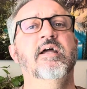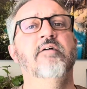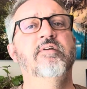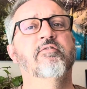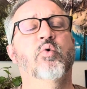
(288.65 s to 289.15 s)

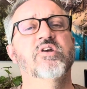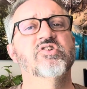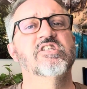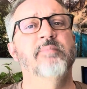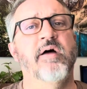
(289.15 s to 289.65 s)
If you have
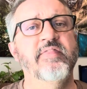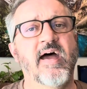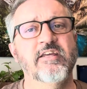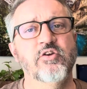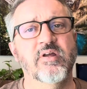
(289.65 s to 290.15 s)
questions about
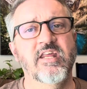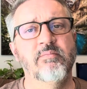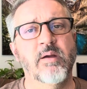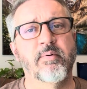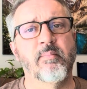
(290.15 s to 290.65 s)
that, you can hit
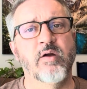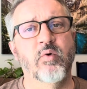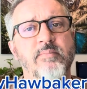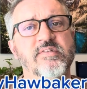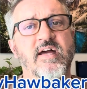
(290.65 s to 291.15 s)
me up at my
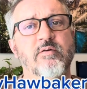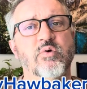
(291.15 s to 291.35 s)
website,